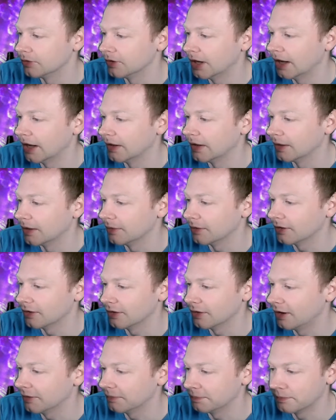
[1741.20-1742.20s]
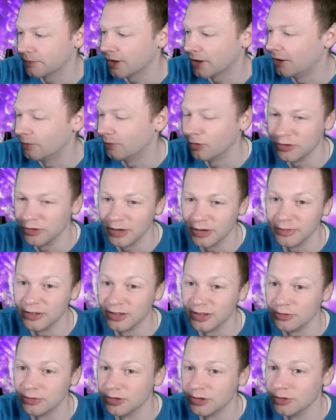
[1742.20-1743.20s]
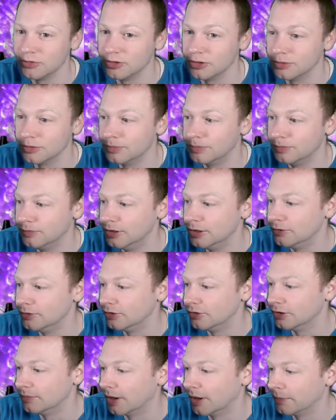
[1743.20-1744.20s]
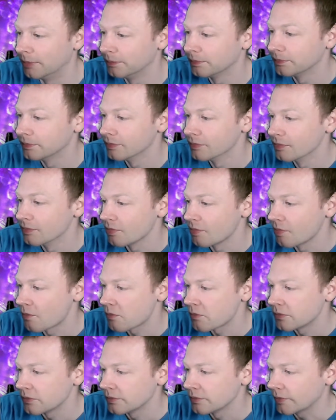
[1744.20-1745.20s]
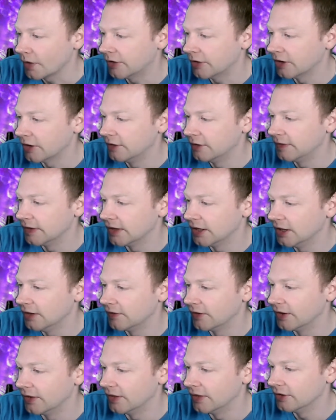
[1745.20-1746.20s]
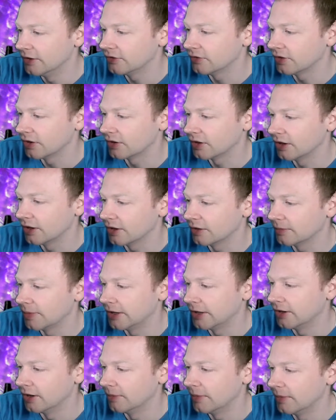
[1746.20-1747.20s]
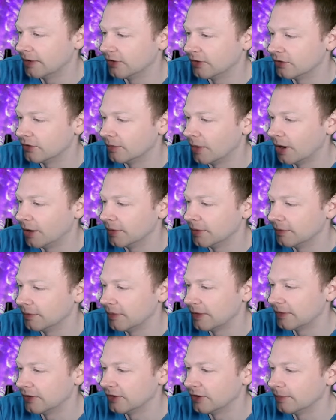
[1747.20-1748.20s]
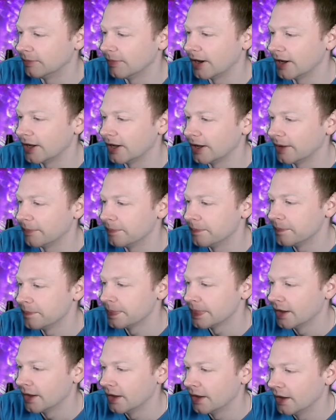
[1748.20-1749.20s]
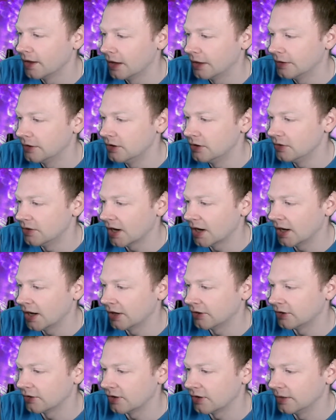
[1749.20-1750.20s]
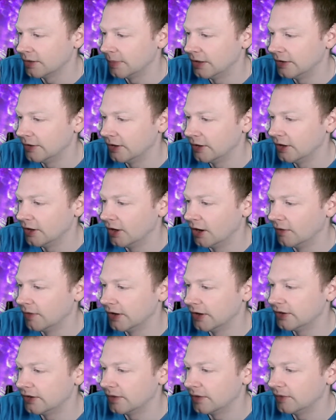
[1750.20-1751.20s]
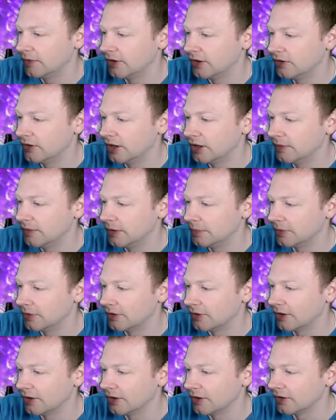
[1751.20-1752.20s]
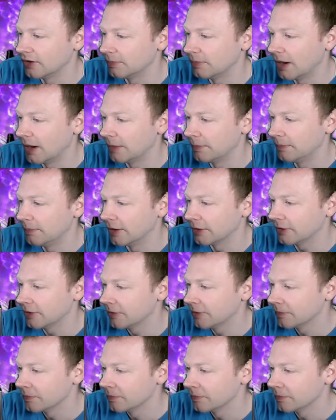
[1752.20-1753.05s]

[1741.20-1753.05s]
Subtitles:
getting it. I can't watch every single YouTuber. I don't think even Liz Truss can explain her methods. Remind me of methods of mayhem. The UK has the credibility of a 70s TV presenter, says Mad Monk.